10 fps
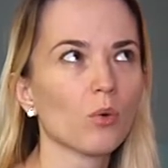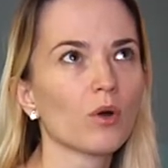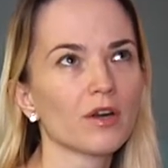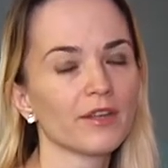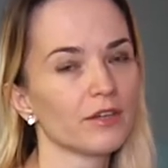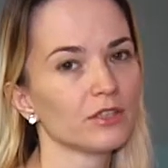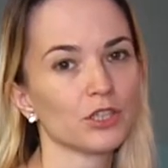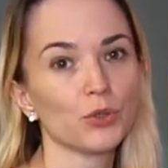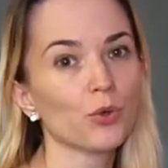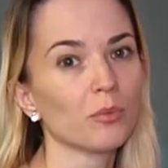or there is
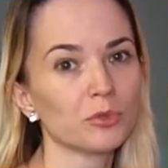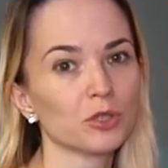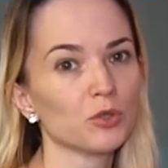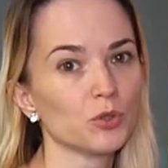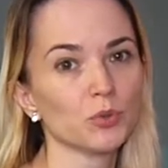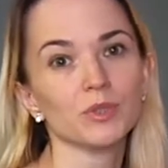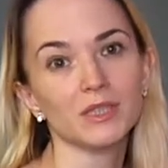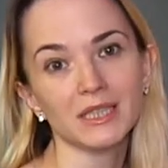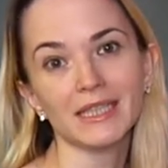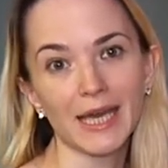a new option to
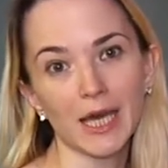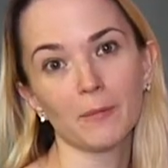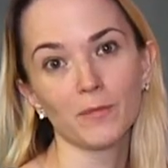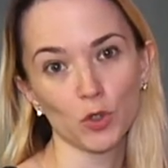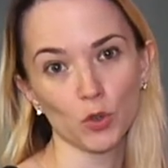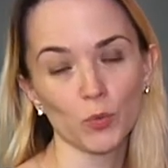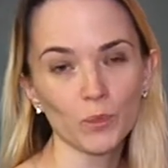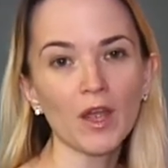DM you.